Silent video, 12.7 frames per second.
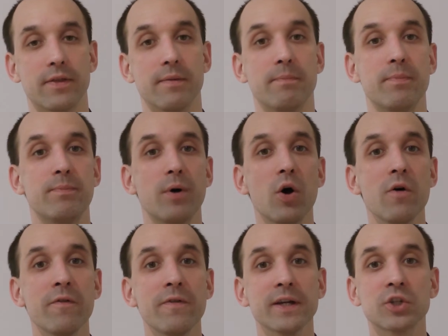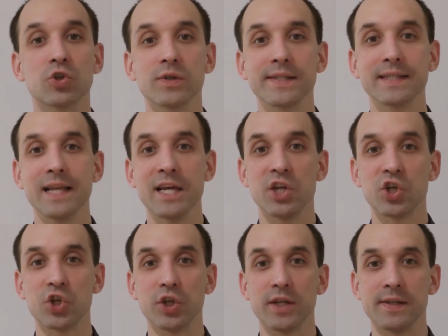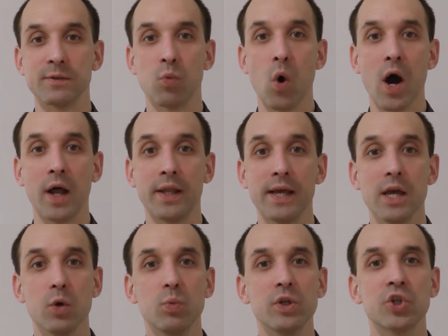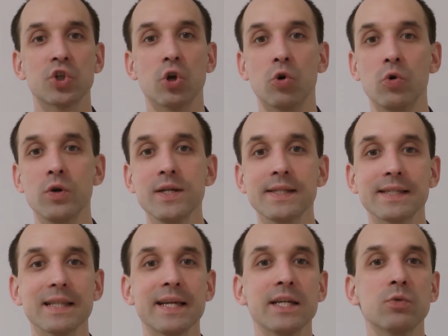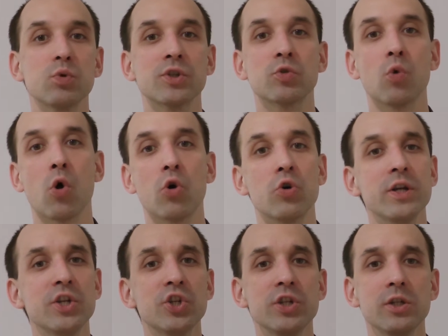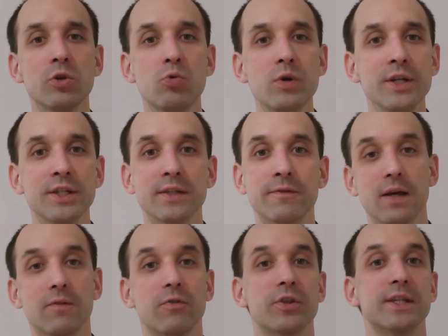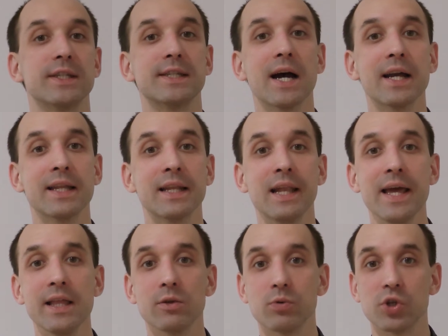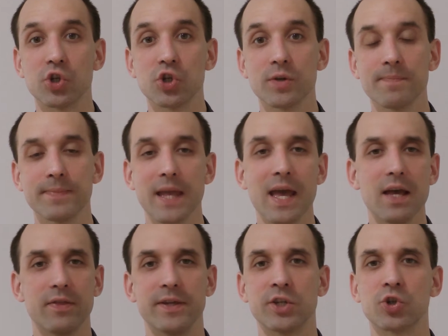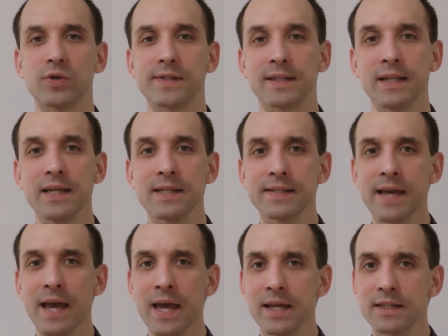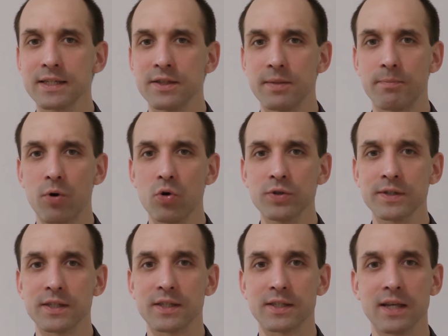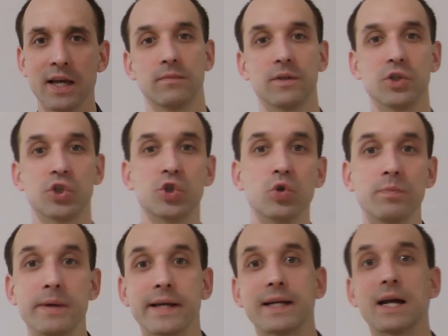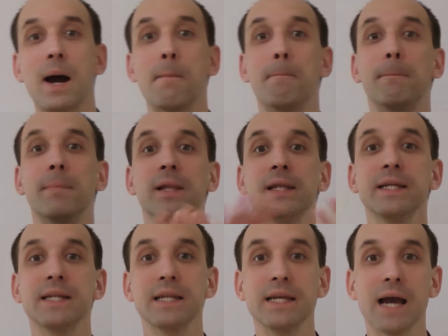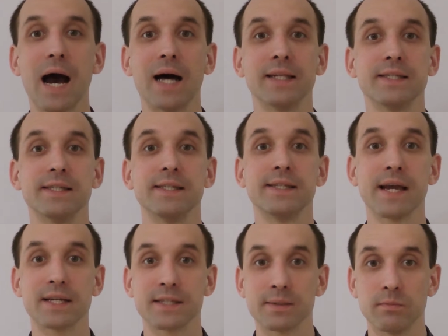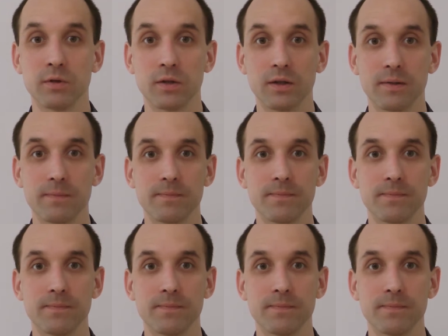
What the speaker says: The perfect translation is one which reads like it was originally written for the target language. The translator's hand in the process should be completely undetectable.